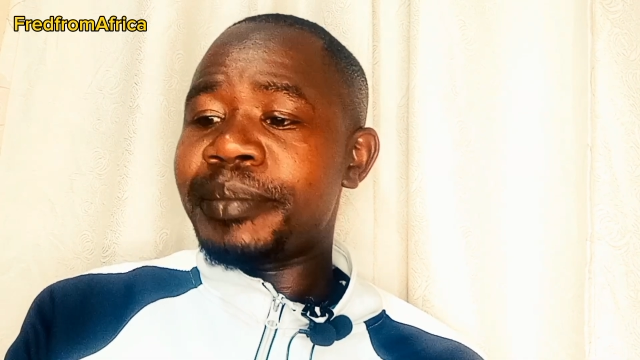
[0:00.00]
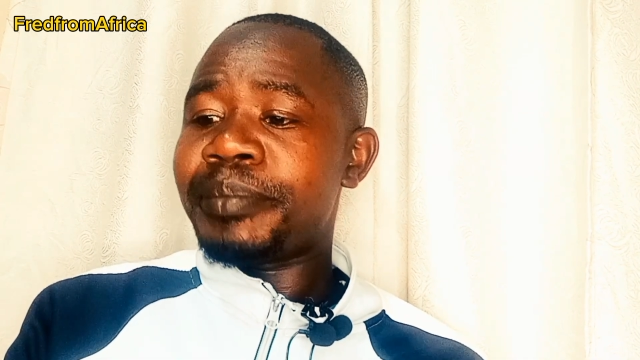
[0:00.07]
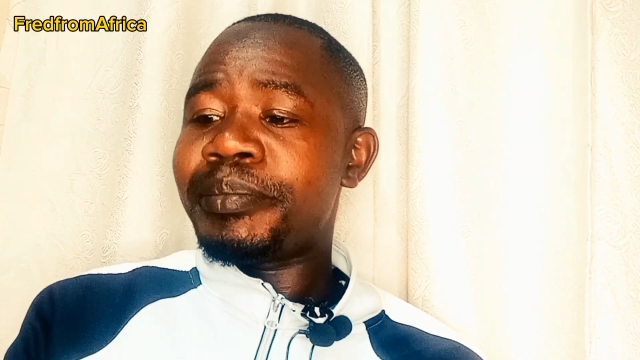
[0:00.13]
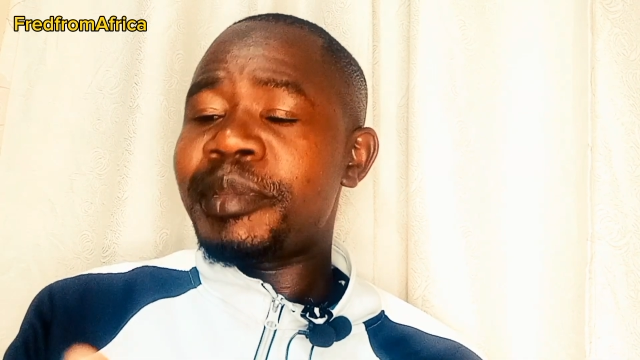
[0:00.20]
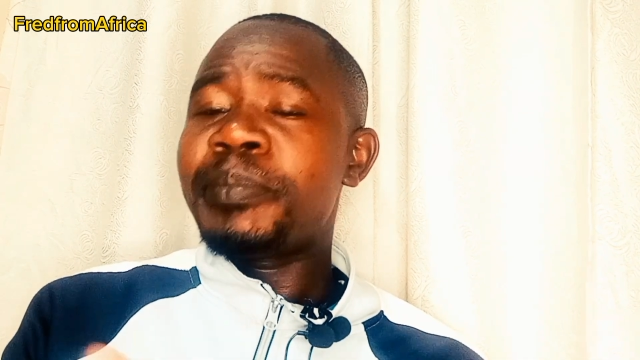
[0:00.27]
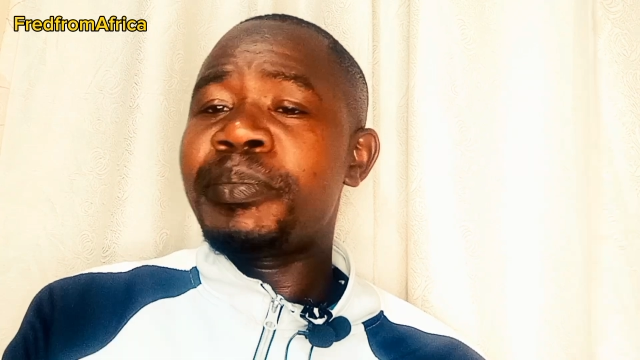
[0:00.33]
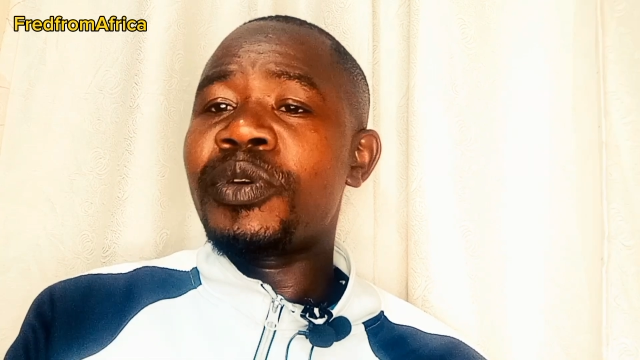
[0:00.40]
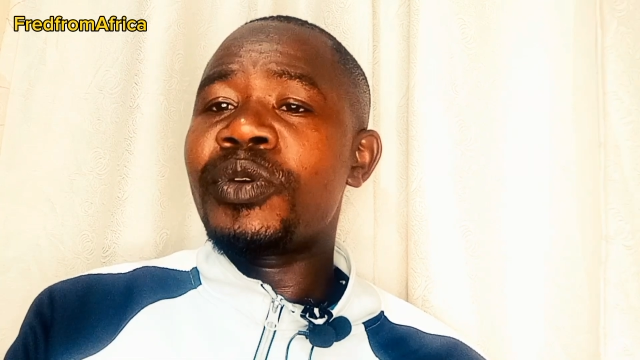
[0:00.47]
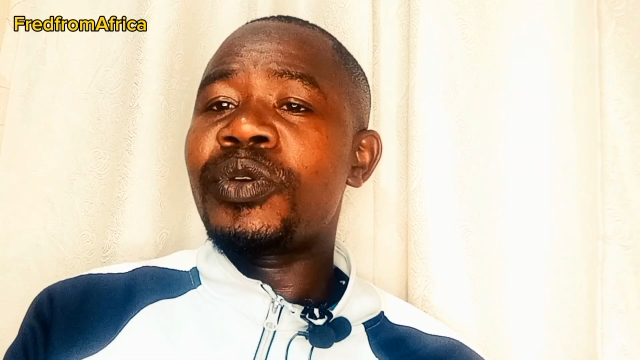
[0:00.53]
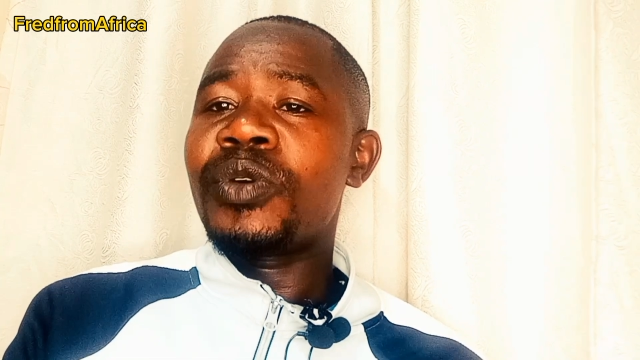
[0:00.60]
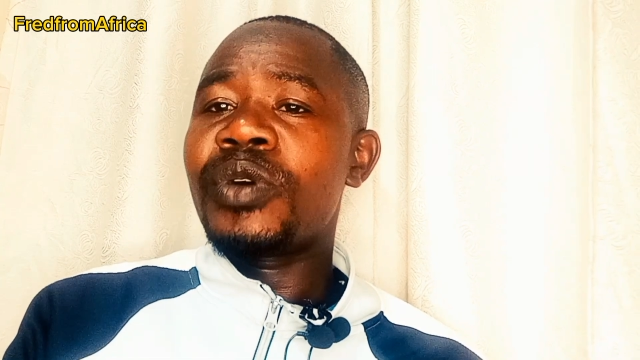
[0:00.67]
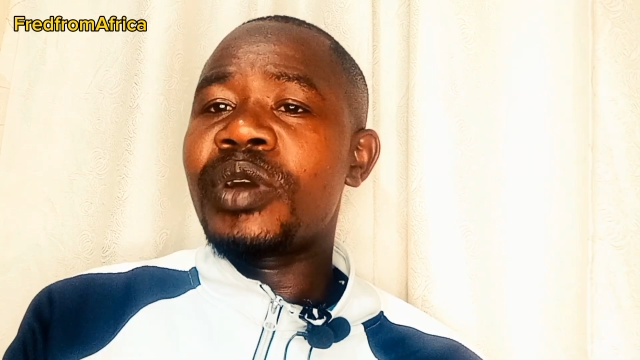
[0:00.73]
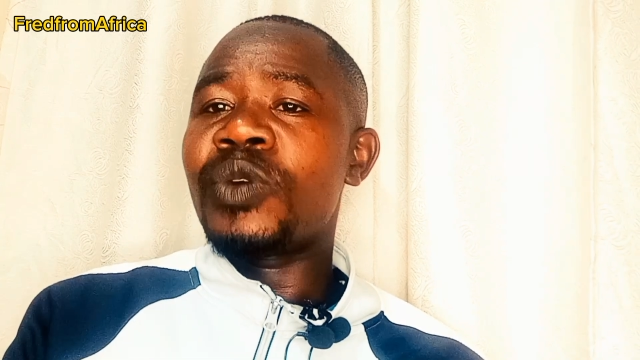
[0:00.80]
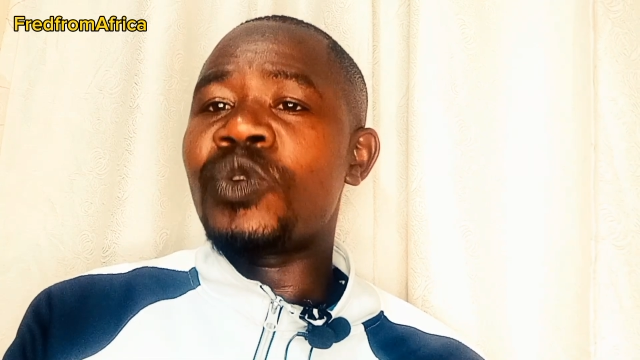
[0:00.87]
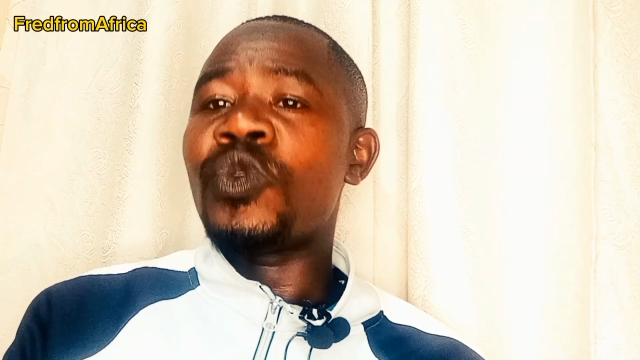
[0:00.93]
people
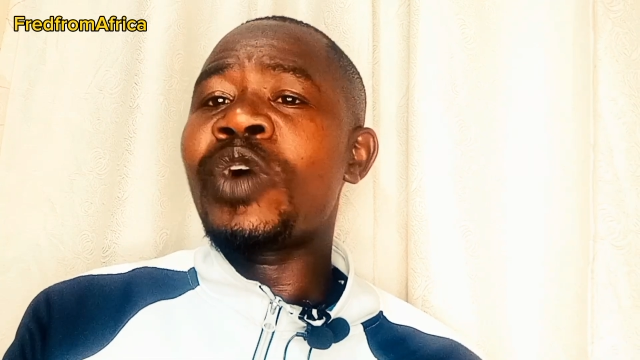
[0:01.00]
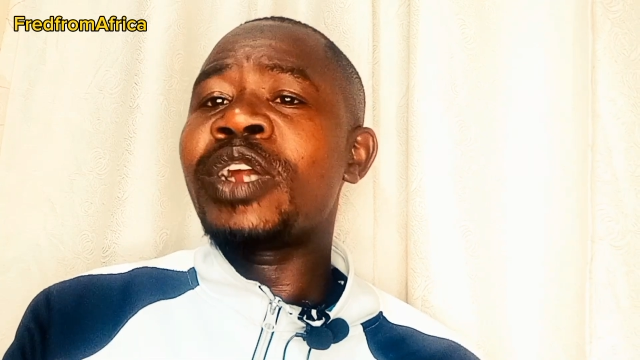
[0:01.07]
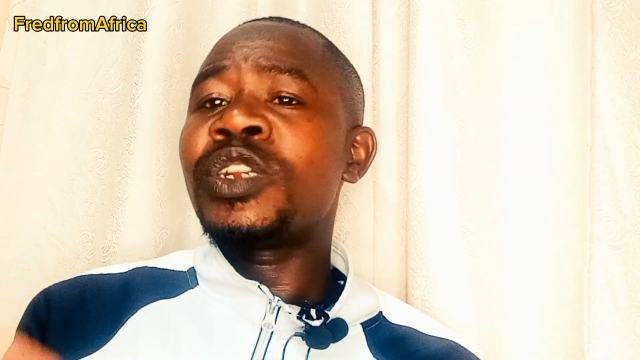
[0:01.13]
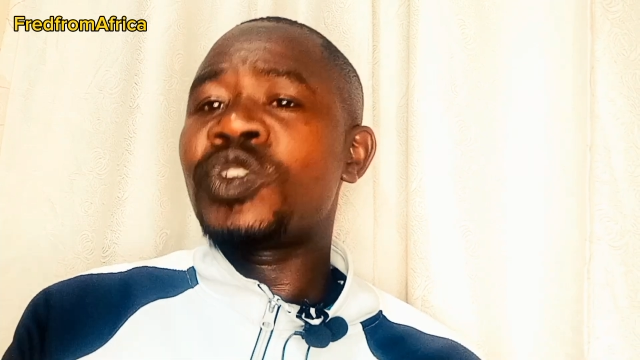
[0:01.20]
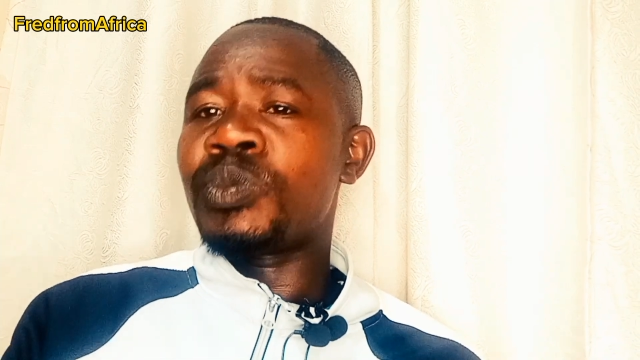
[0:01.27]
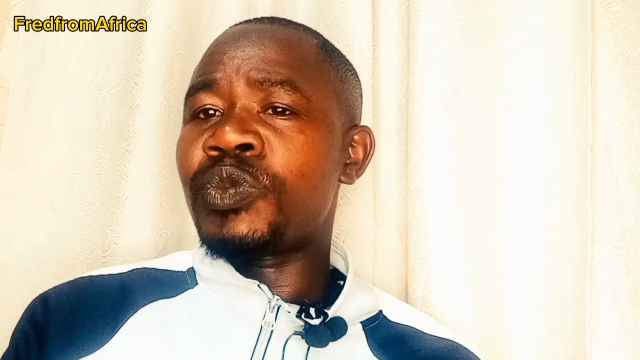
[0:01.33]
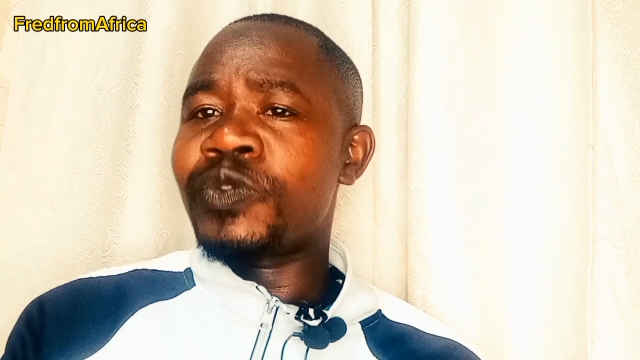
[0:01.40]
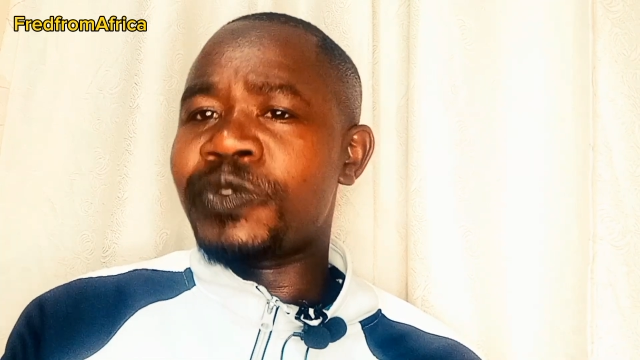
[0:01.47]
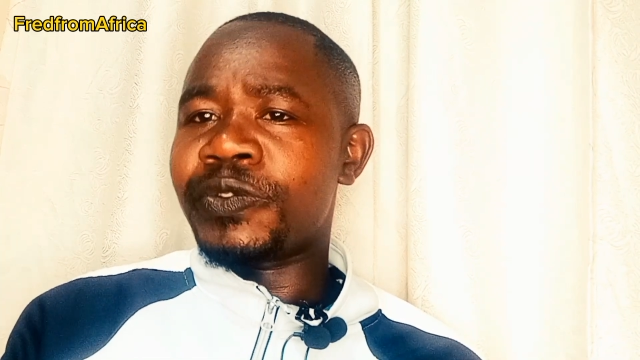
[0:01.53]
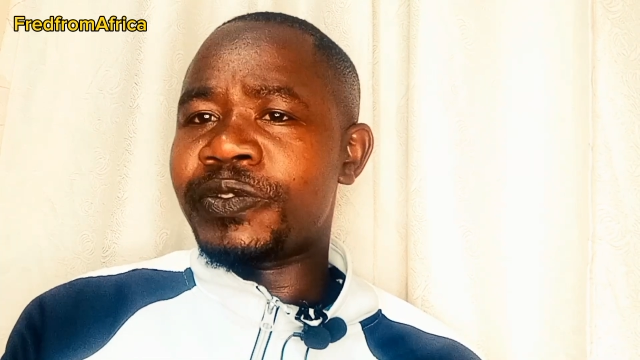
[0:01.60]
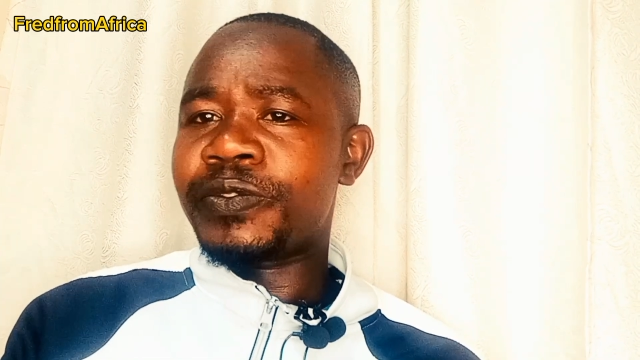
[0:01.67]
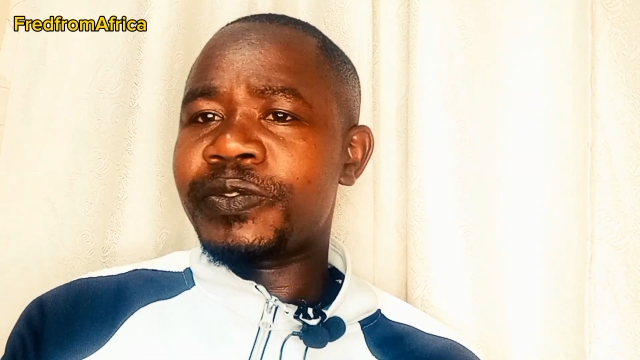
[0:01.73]
will want to move.